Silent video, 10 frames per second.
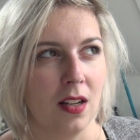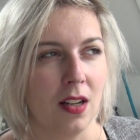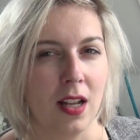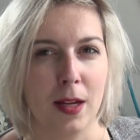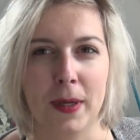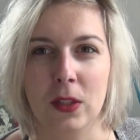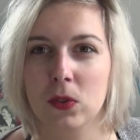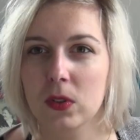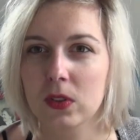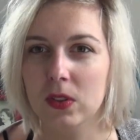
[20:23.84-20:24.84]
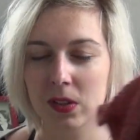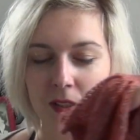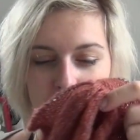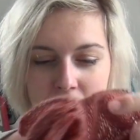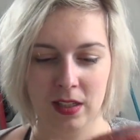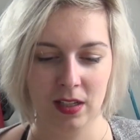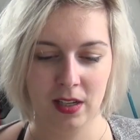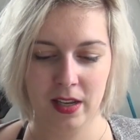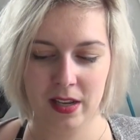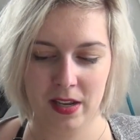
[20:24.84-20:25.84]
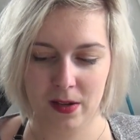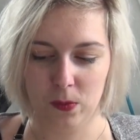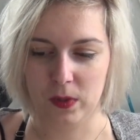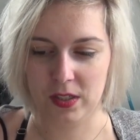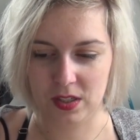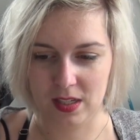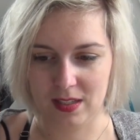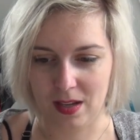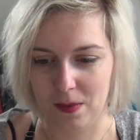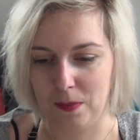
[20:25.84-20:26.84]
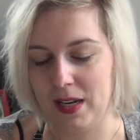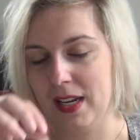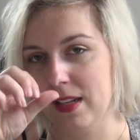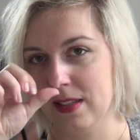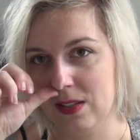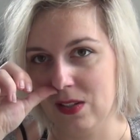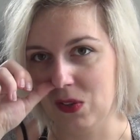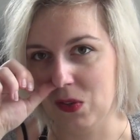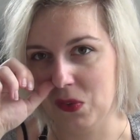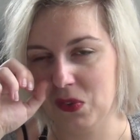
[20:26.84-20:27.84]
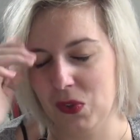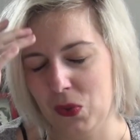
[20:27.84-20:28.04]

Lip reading: lamauld, which is a blend of